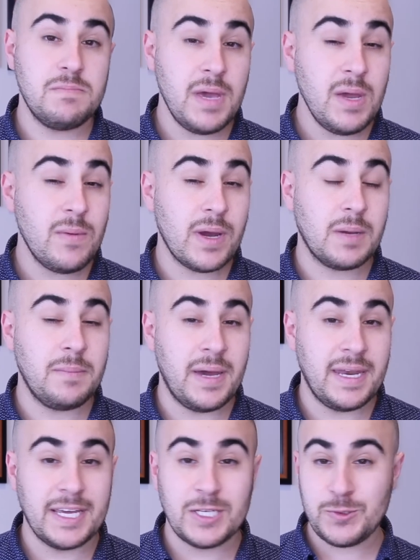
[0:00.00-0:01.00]
may
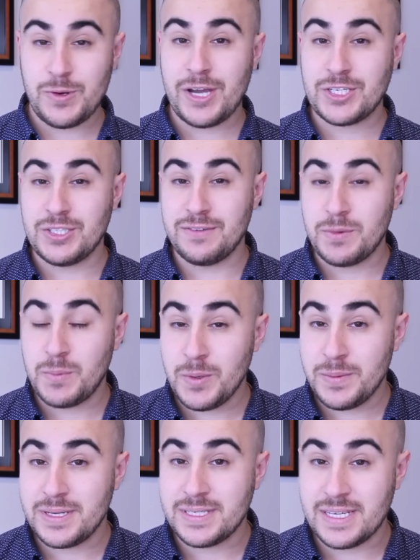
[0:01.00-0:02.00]
recommend extraction of your
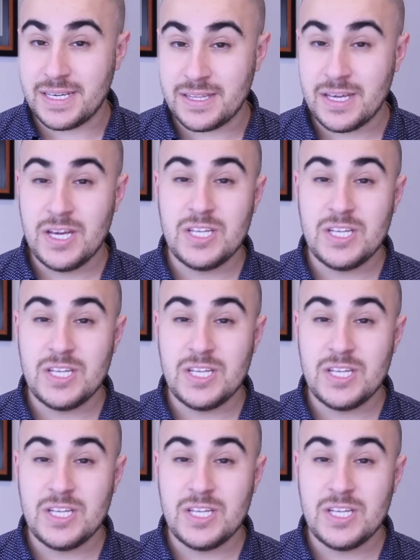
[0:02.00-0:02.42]
permanent teeth